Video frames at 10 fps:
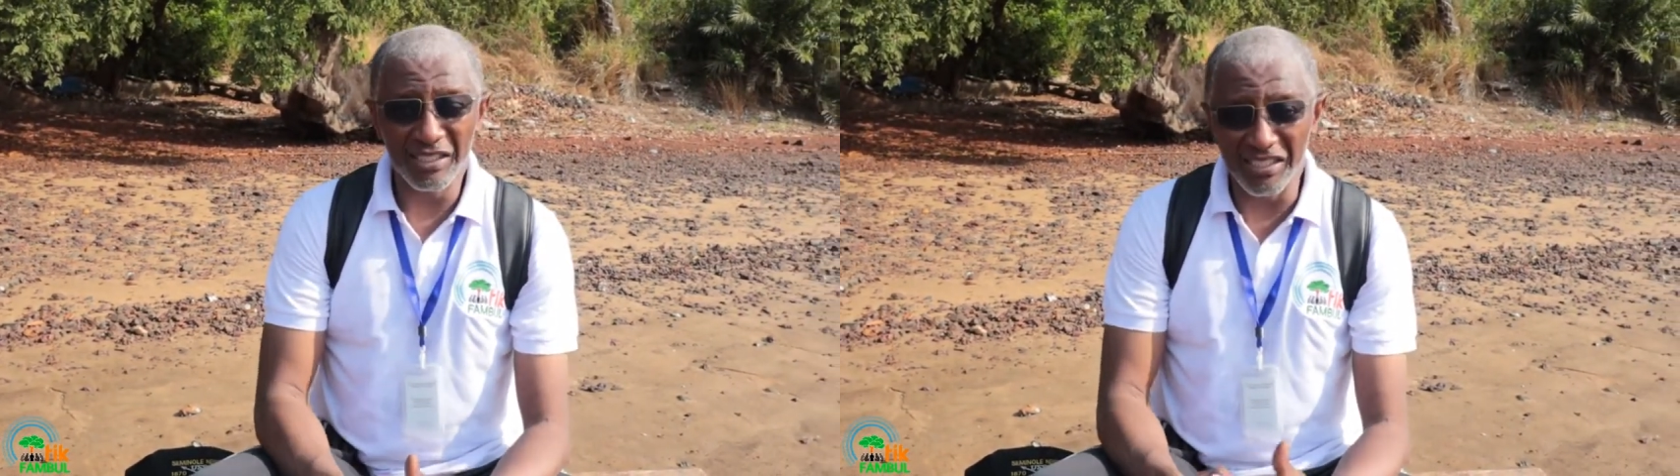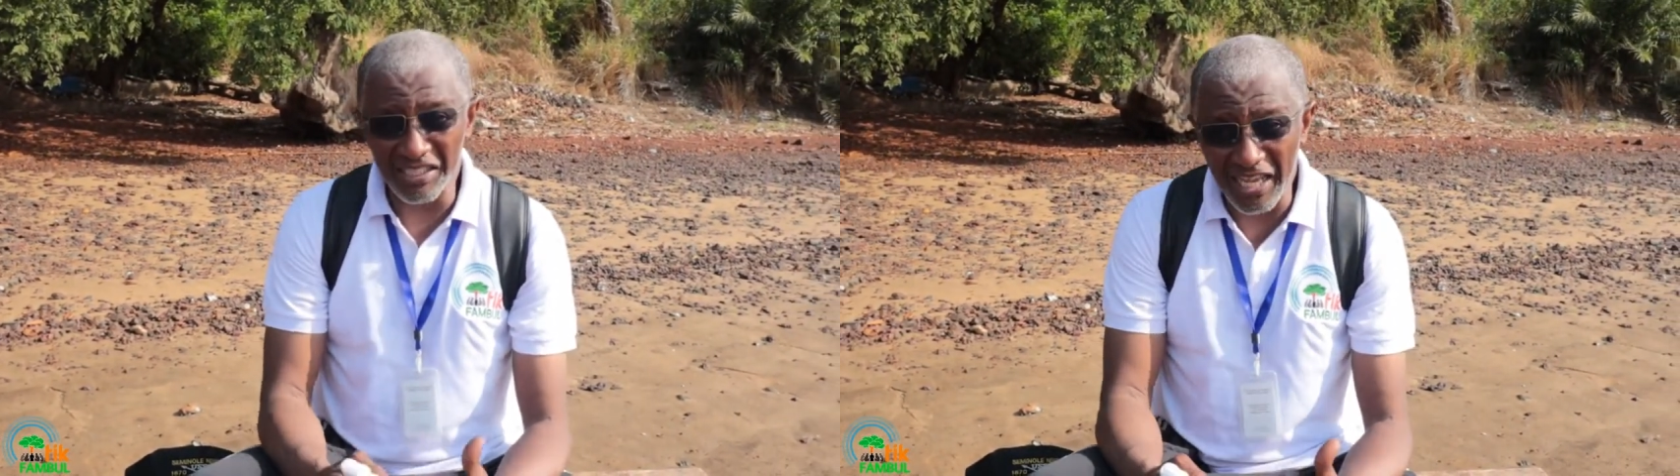
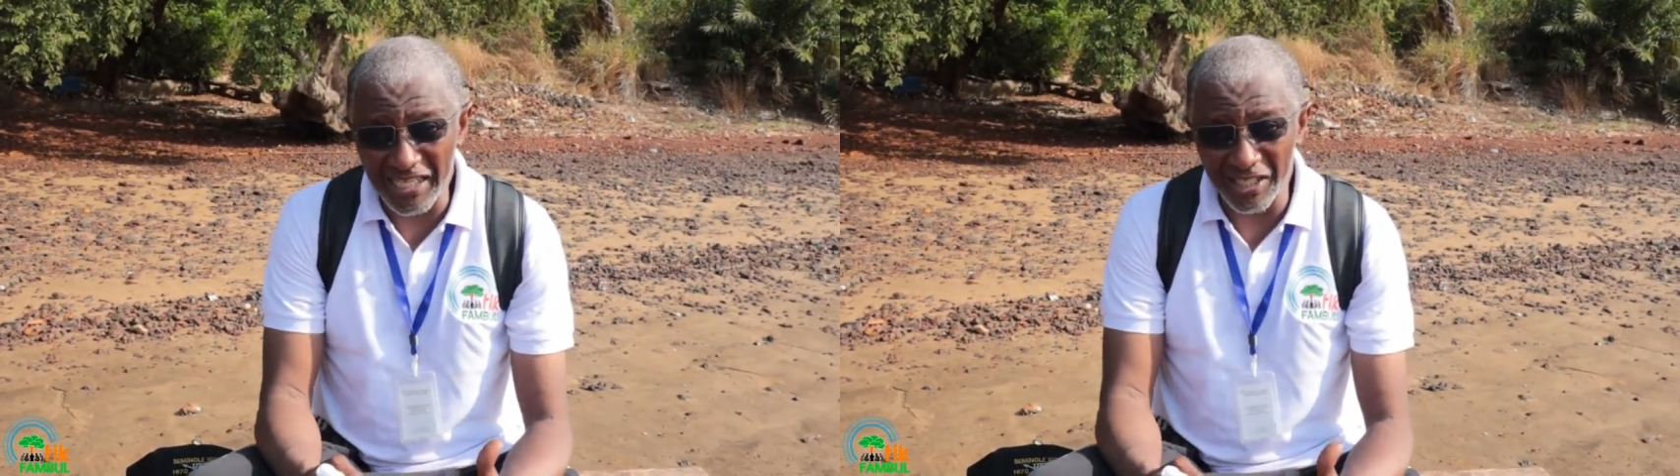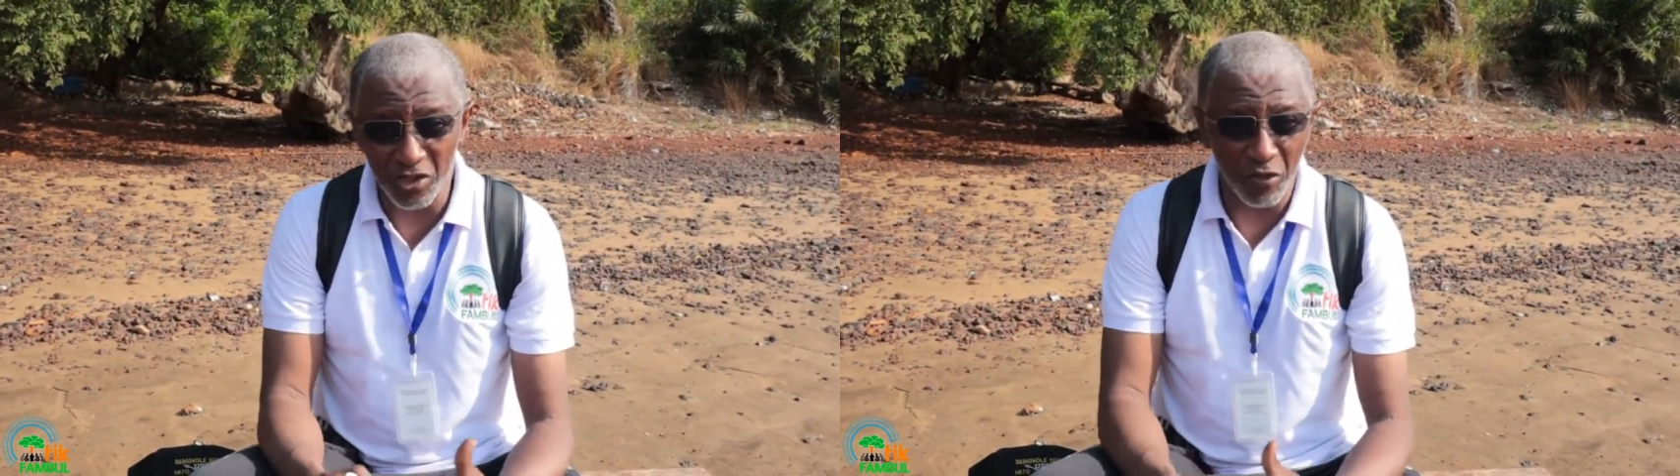
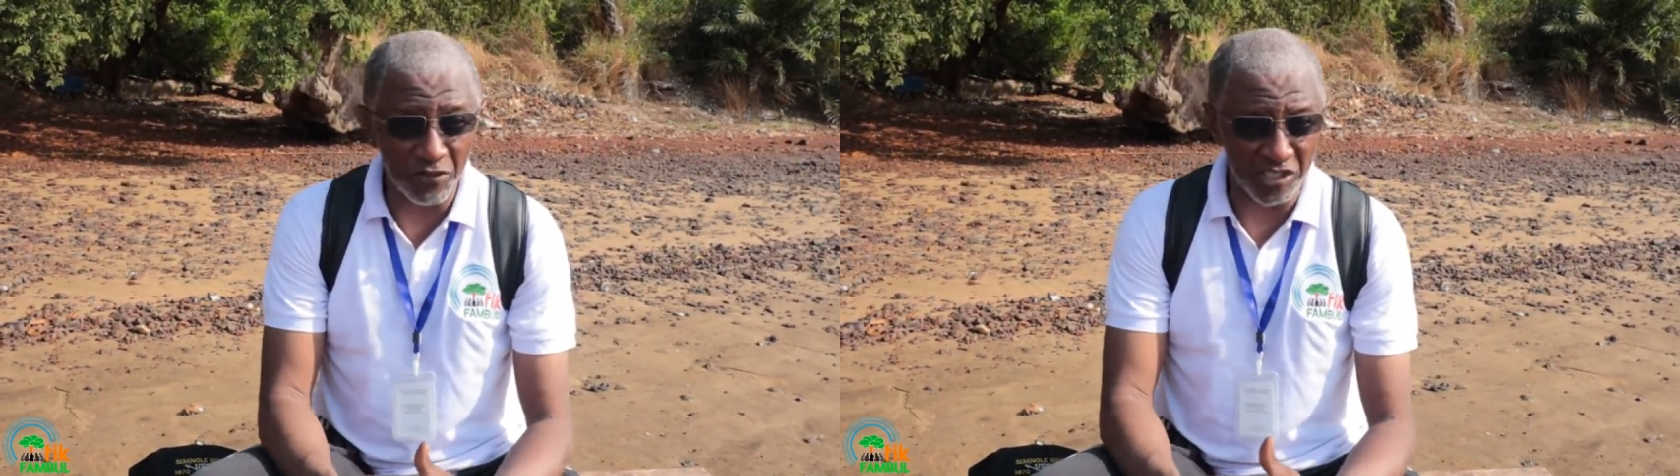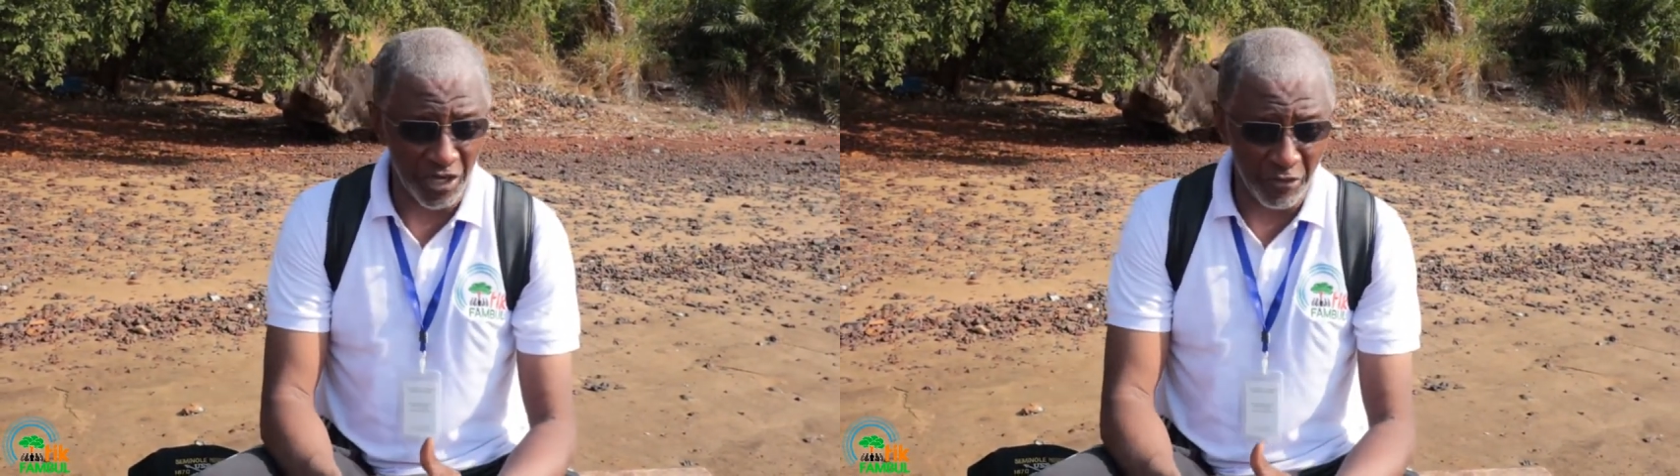descendants
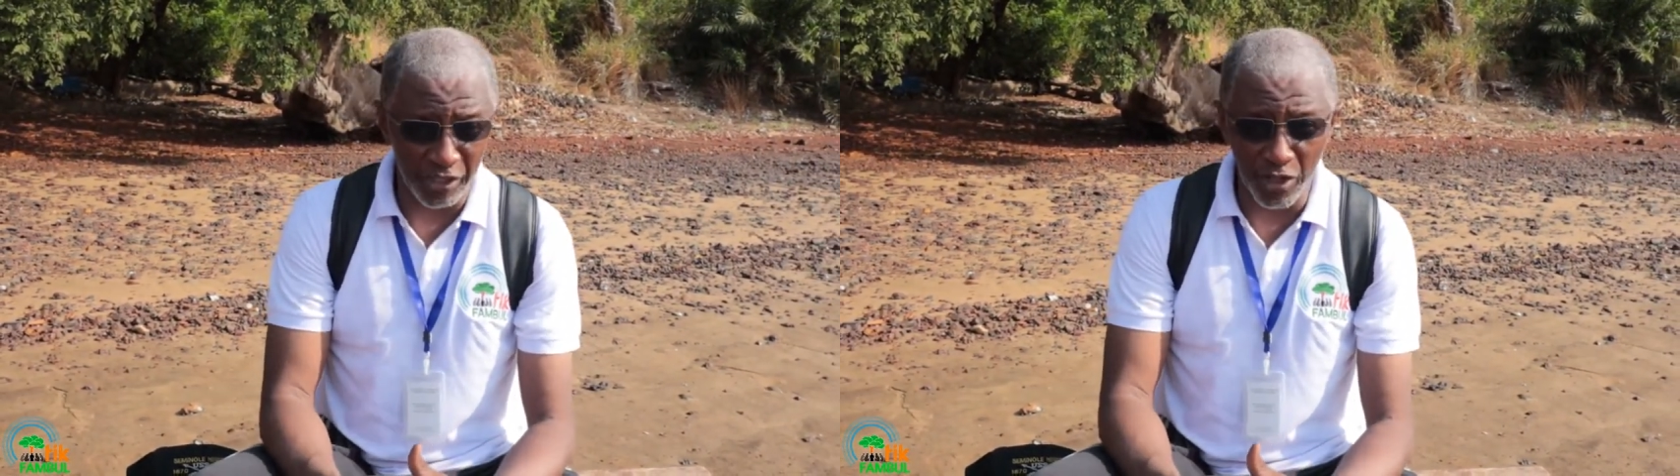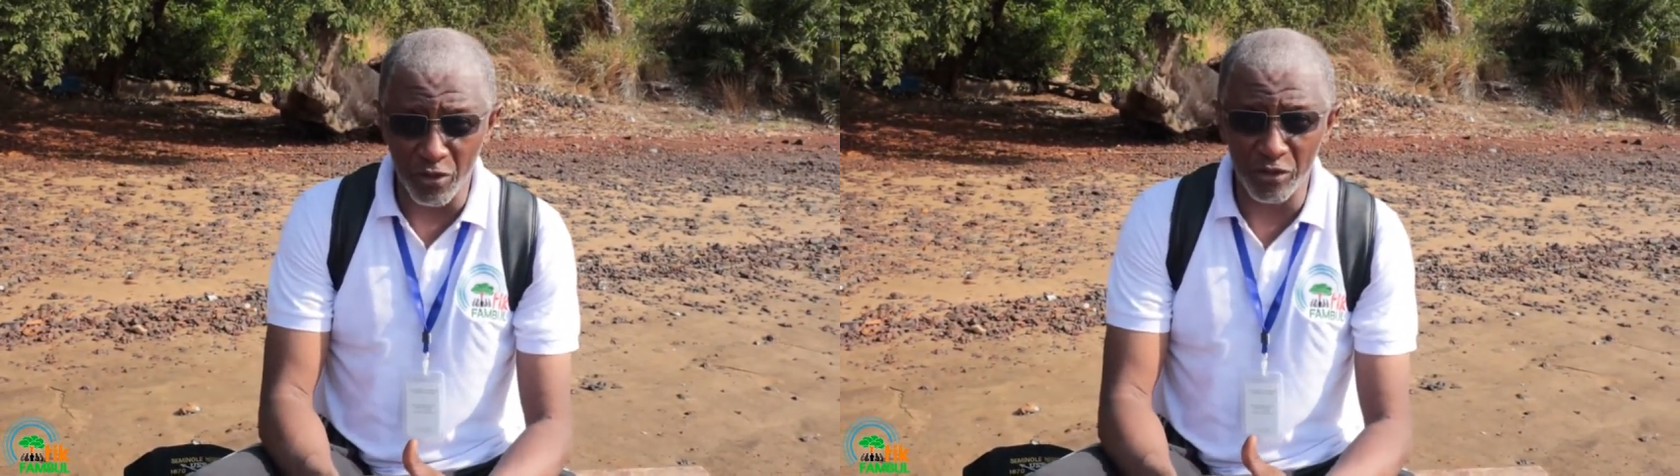of
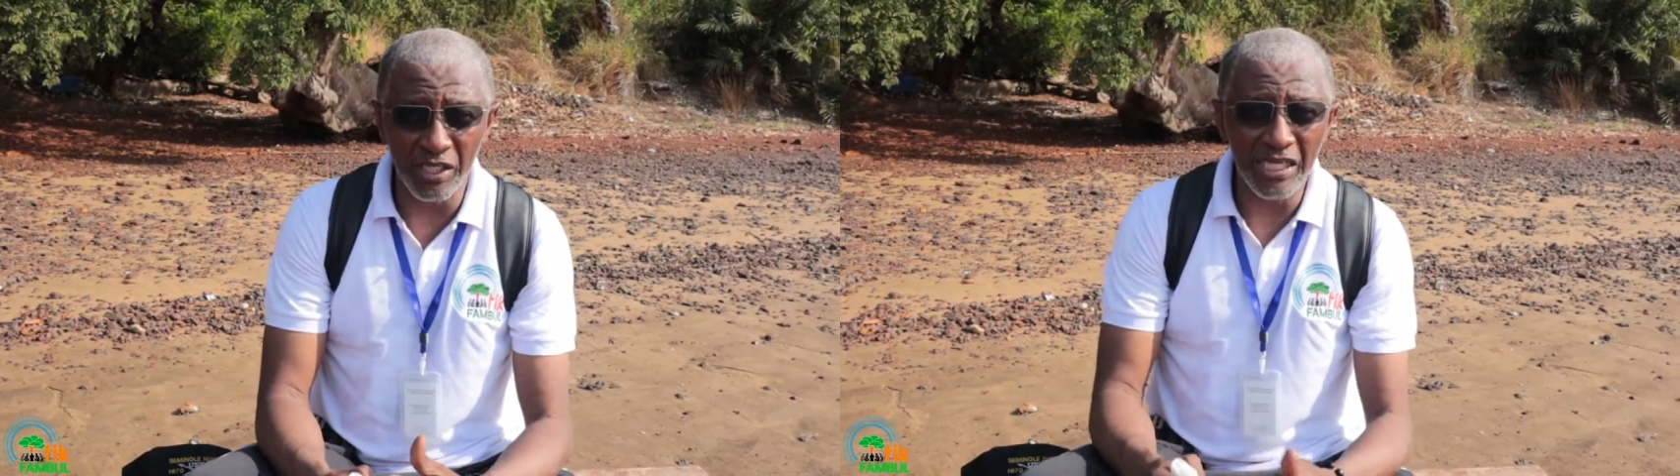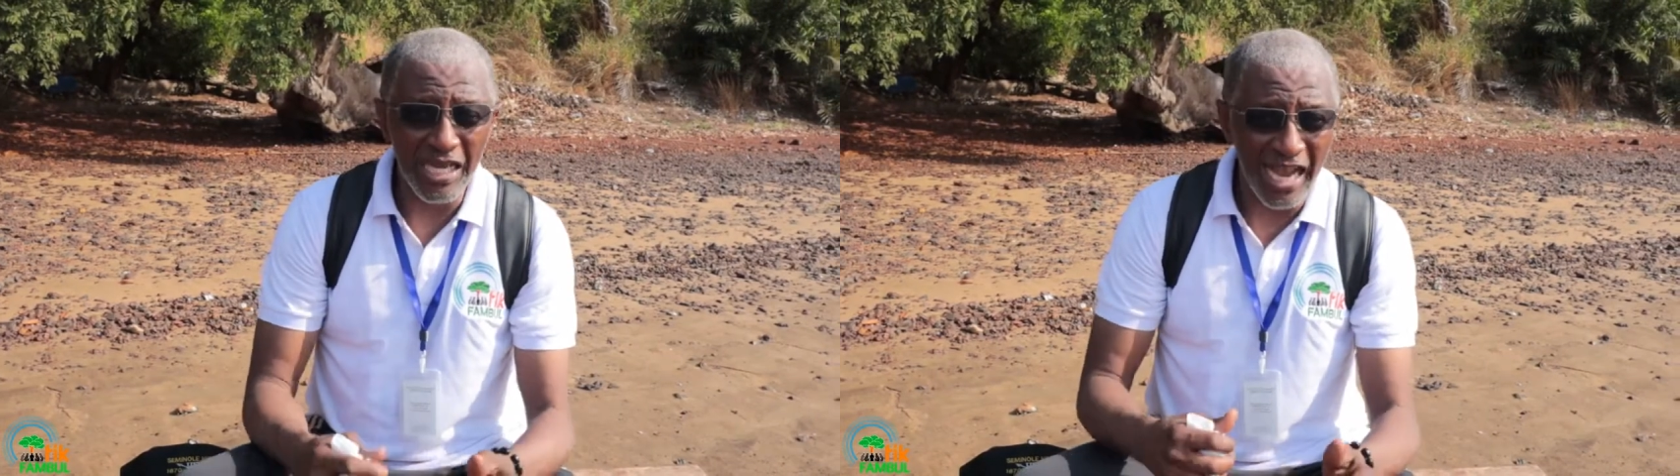Sierra Leone